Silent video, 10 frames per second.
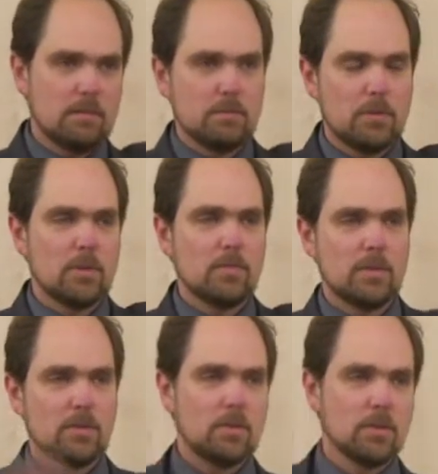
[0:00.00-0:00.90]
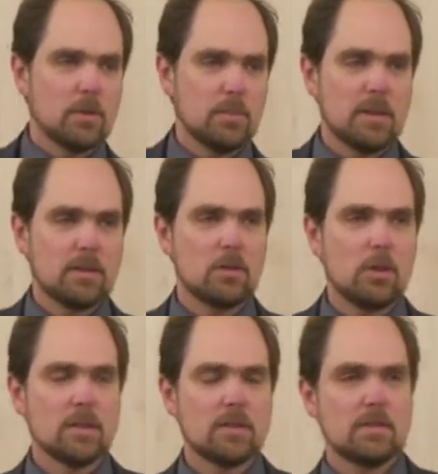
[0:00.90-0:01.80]
foreign affairs, you talk about
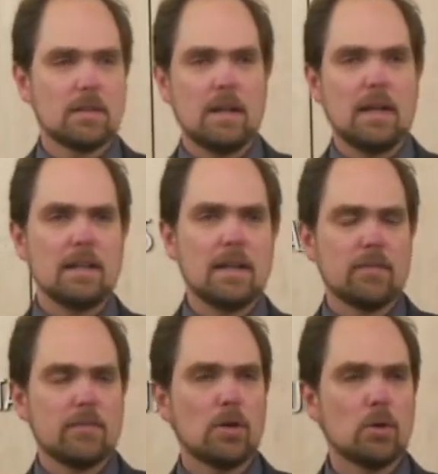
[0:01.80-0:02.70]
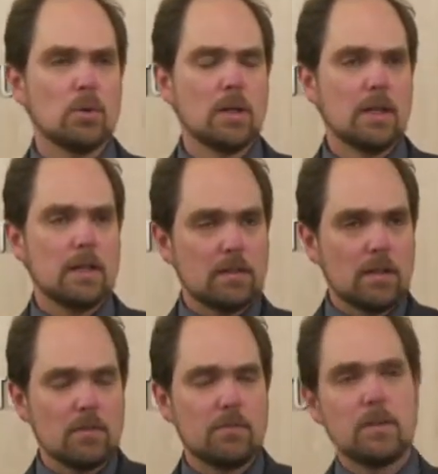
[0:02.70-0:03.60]
economics, and they have it
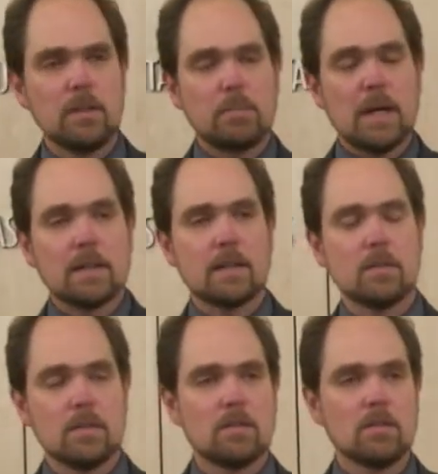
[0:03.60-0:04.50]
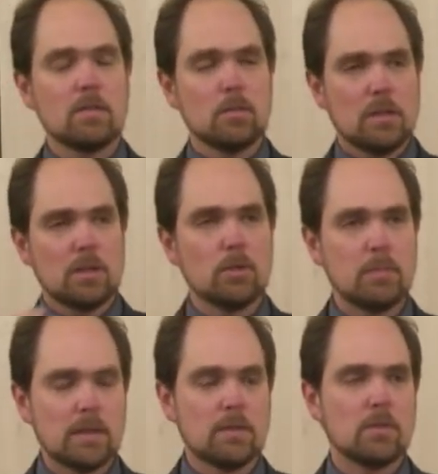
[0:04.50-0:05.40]
doesn't feed back into the system. When they go
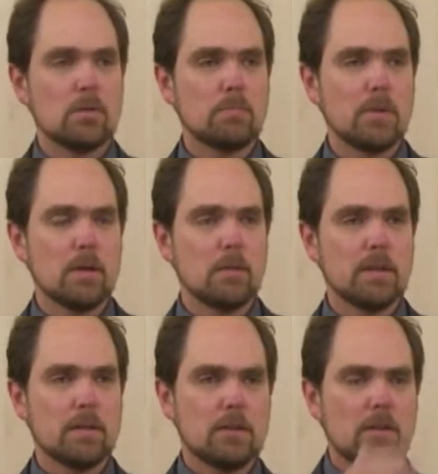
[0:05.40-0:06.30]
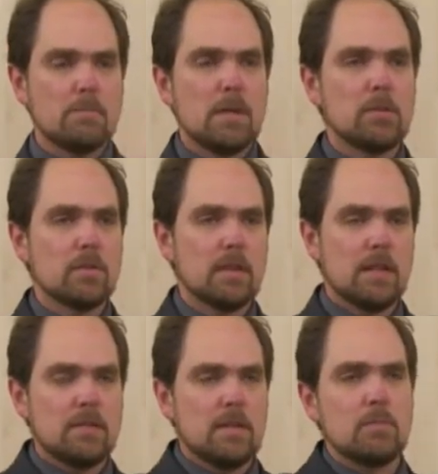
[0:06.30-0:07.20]
back to their own parliament, they're not members of
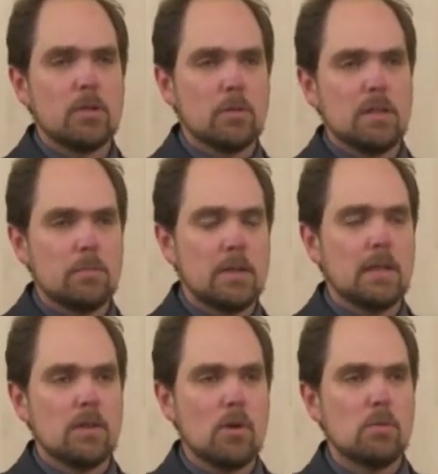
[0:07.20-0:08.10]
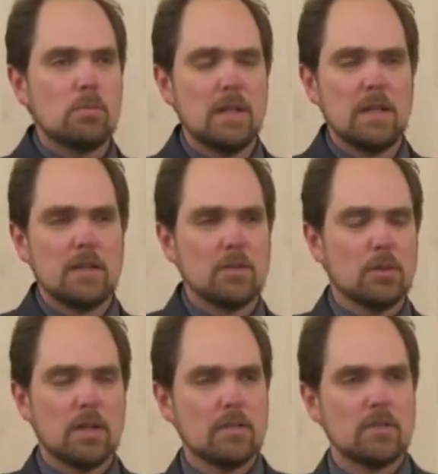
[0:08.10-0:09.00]
that same committee back home,
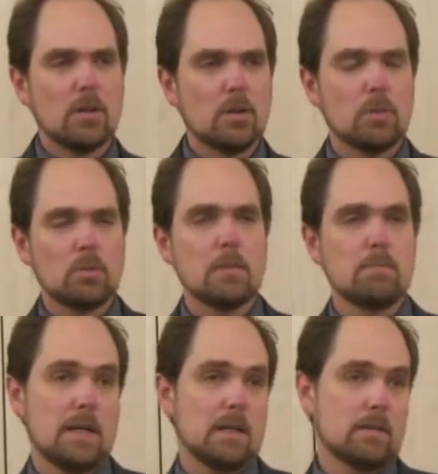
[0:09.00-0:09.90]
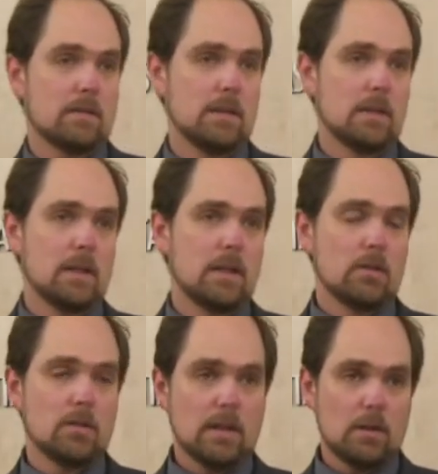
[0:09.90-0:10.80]
so it has no impact.
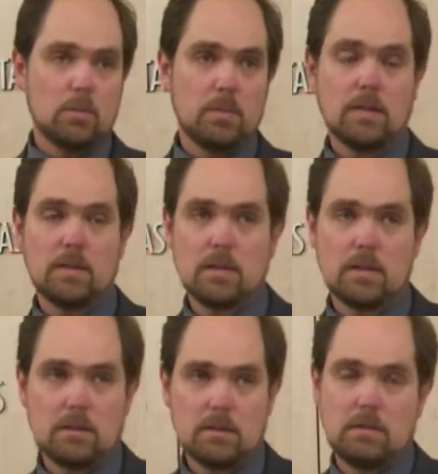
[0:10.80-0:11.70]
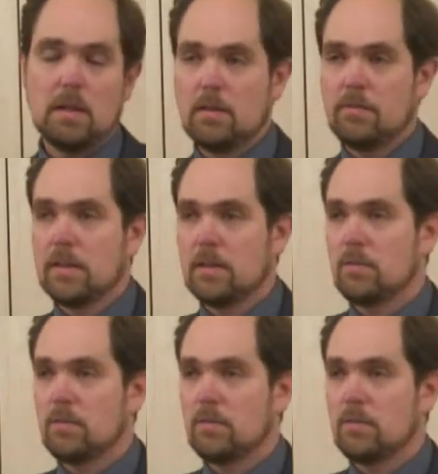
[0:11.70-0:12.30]
So that would be, I think, an effective